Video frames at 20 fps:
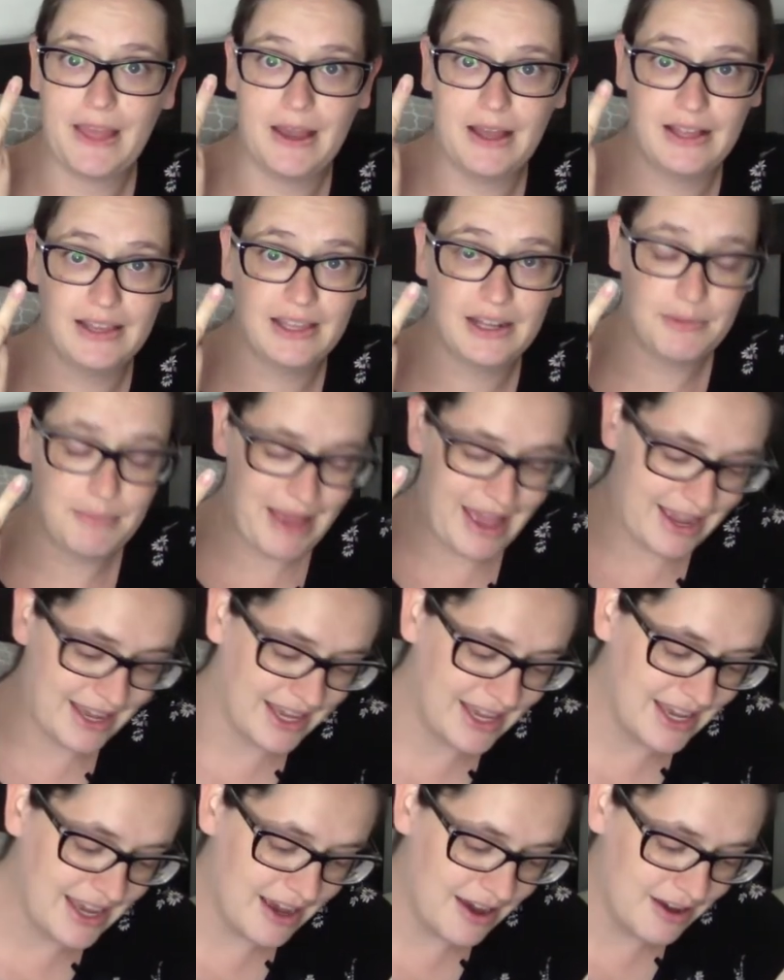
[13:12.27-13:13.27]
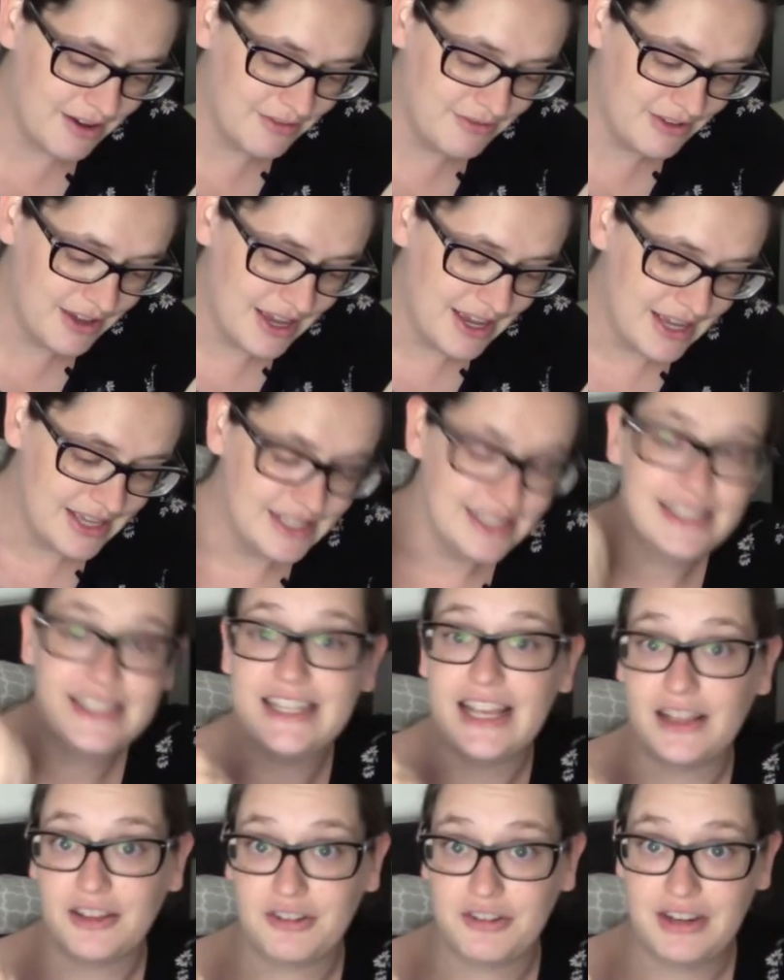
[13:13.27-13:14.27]
a little baggie of
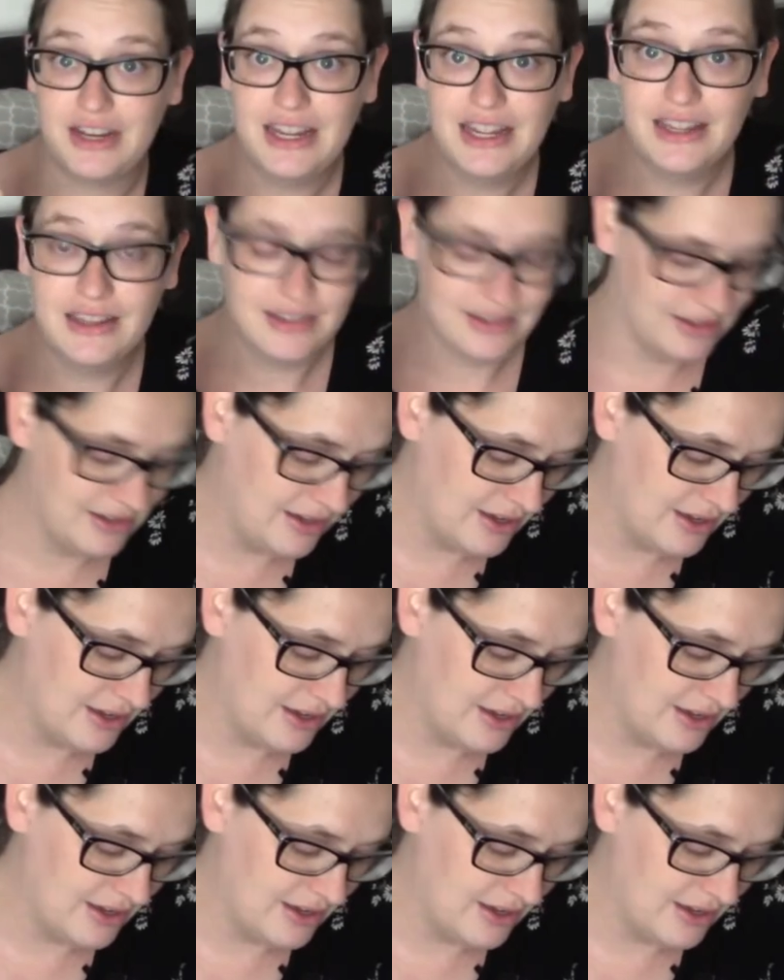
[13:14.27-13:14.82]
celery,